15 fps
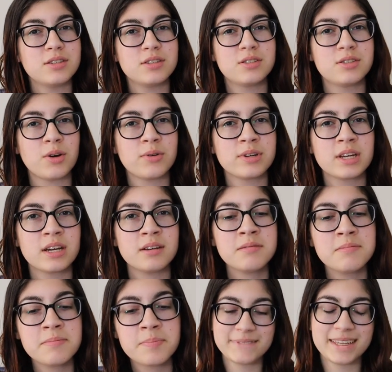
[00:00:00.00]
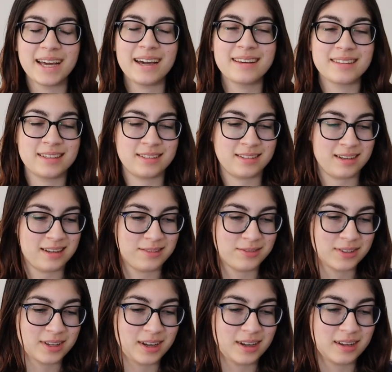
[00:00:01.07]
Sonia. Yeah, I like kind of
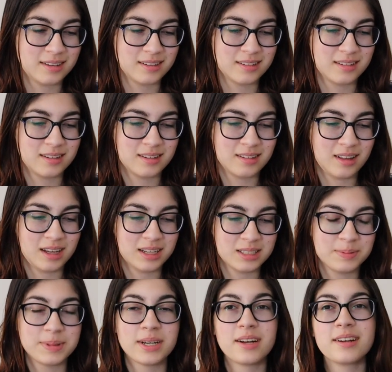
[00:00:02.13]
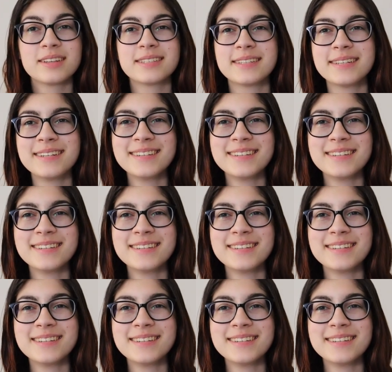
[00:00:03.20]
forgot a lot to be honest.